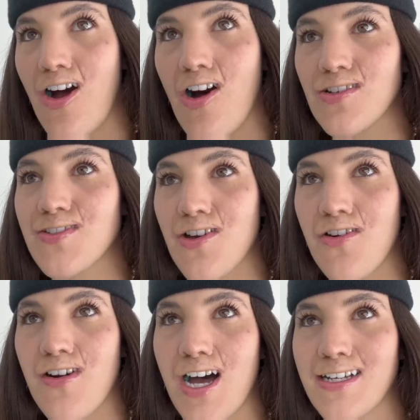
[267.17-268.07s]

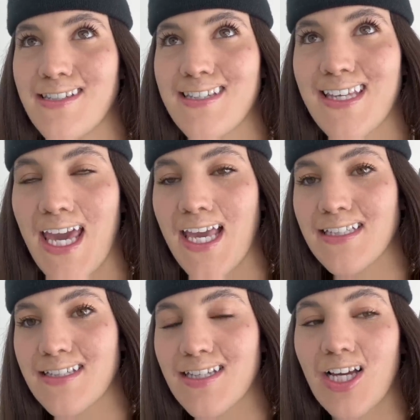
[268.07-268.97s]
also a
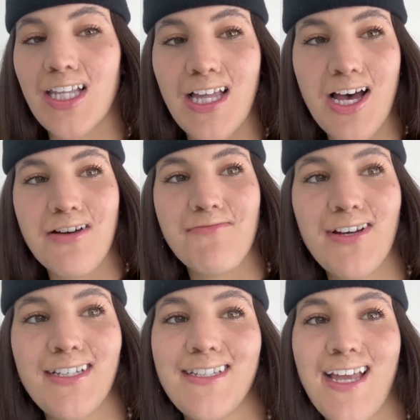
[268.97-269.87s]
skate club
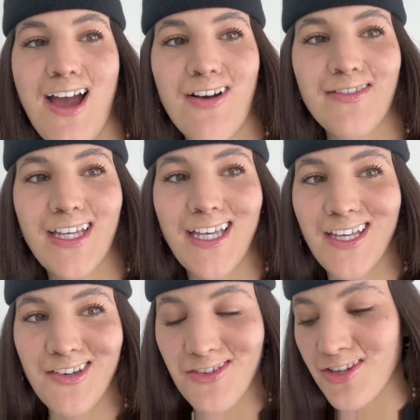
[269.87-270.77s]
down
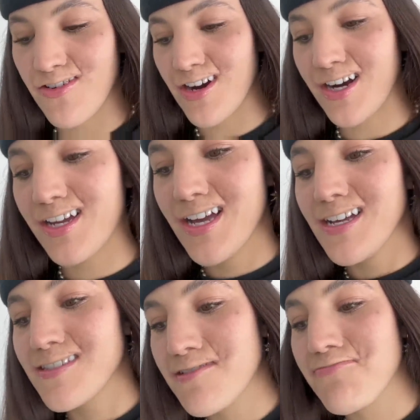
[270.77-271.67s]
in New York
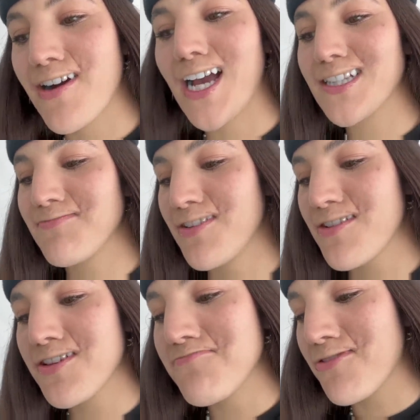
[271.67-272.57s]
surprised me
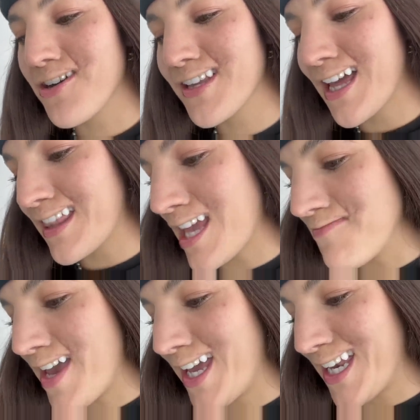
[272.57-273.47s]
with a board that they
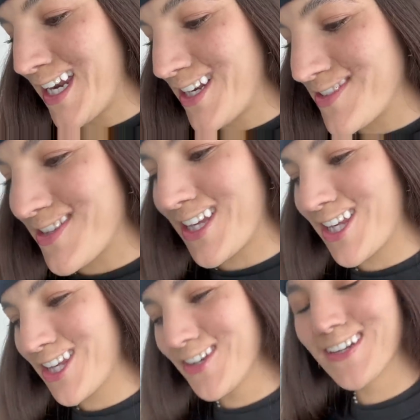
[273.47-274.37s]
made and it is the
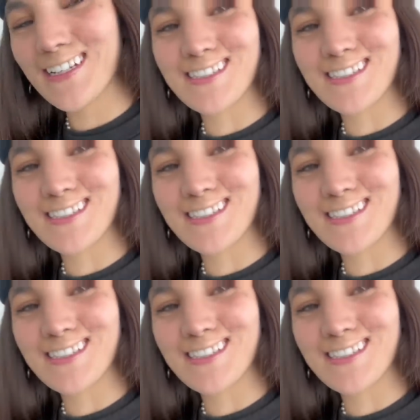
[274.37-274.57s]
cutest